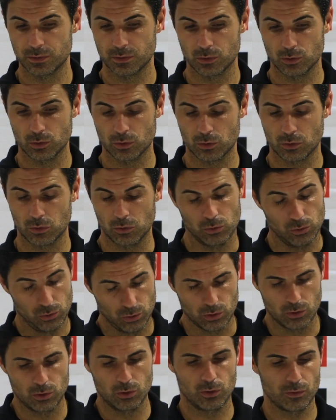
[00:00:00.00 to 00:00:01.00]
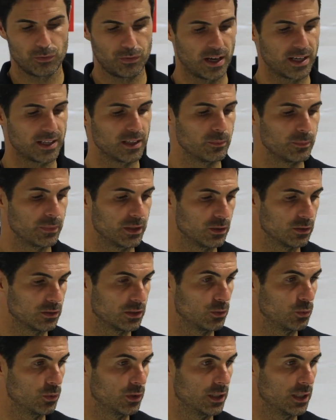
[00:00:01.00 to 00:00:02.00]
or final minutes.
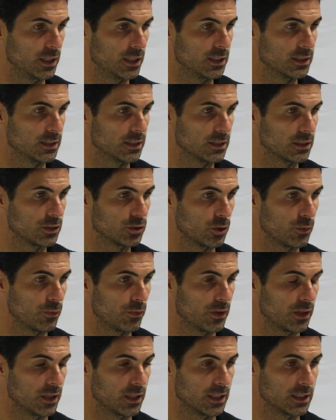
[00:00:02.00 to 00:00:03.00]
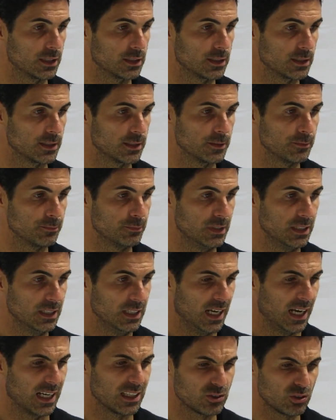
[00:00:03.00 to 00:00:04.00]
We needed something,
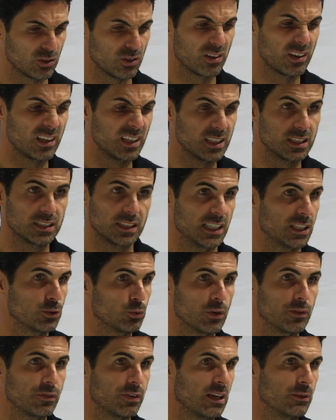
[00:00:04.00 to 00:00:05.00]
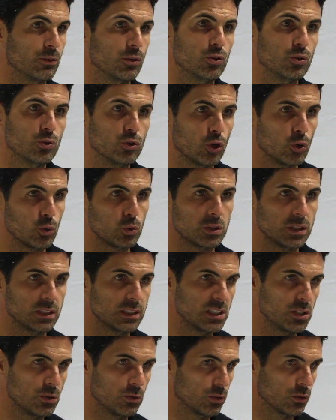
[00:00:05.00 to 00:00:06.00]
and something has changed with Fabio. You
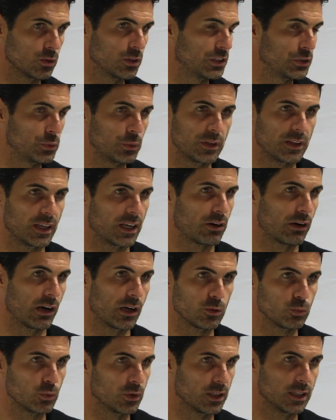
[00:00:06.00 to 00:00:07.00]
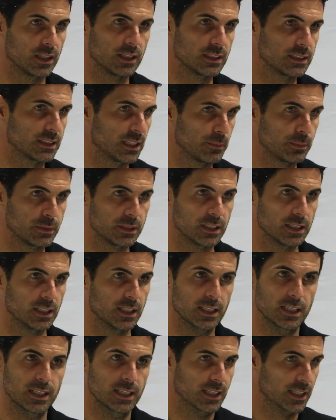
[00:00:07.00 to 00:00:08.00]
notice it with the crowd when he steps in.
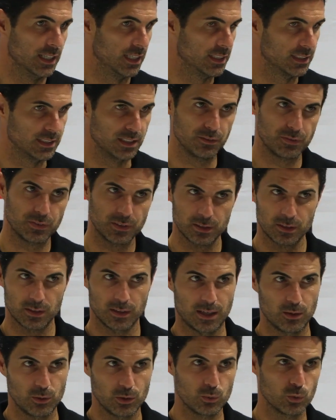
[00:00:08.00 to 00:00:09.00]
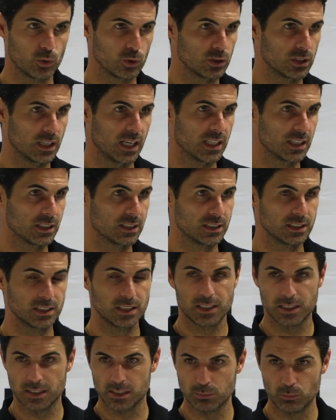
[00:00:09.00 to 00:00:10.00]
He's different how he was last year.
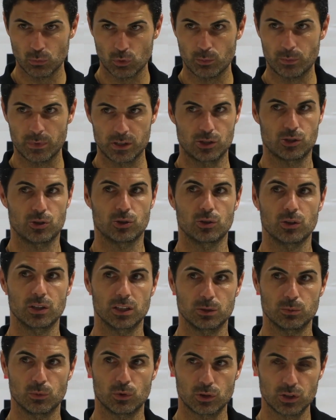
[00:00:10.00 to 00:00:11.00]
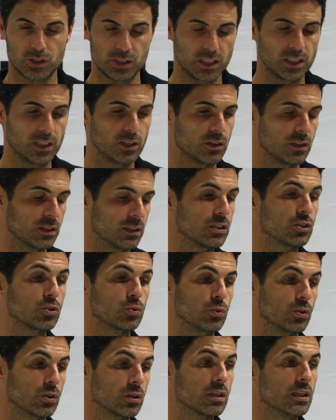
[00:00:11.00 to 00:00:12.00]
He's more mature, he's more senior in the
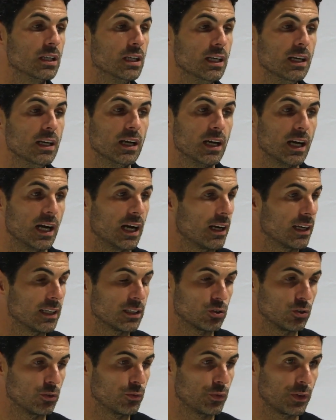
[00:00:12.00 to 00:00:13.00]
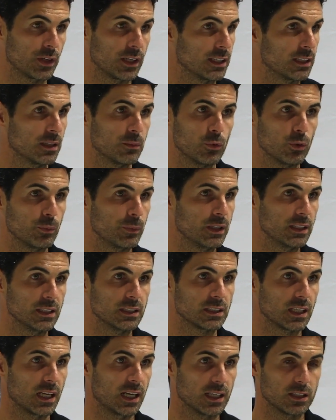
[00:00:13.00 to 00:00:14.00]
squad, and his confidence at the moment
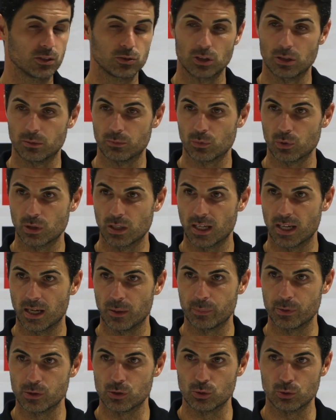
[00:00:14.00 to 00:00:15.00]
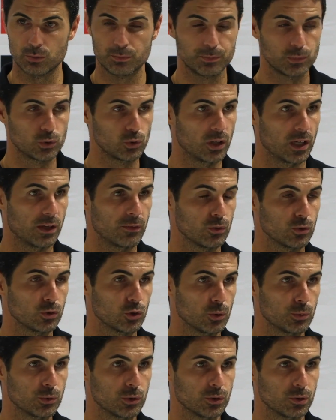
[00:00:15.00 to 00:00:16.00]
is high. So I'm really happy to have those
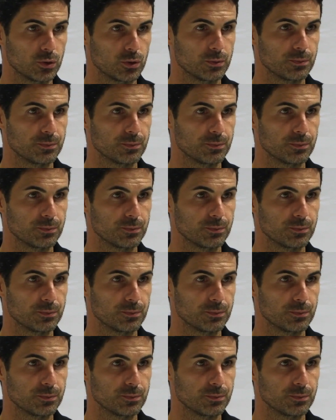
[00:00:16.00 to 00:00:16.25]
options.